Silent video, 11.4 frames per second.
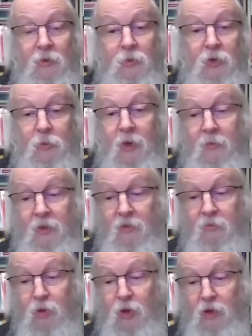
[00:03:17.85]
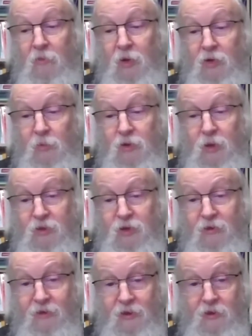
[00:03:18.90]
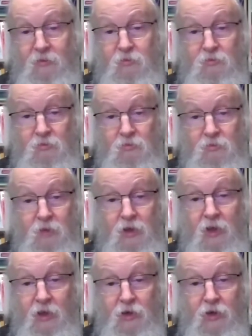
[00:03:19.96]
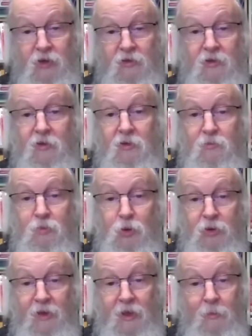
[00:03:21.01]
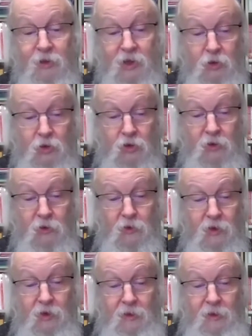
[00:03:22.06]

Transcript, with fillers: which may be most appropriate for larger and more developed countries,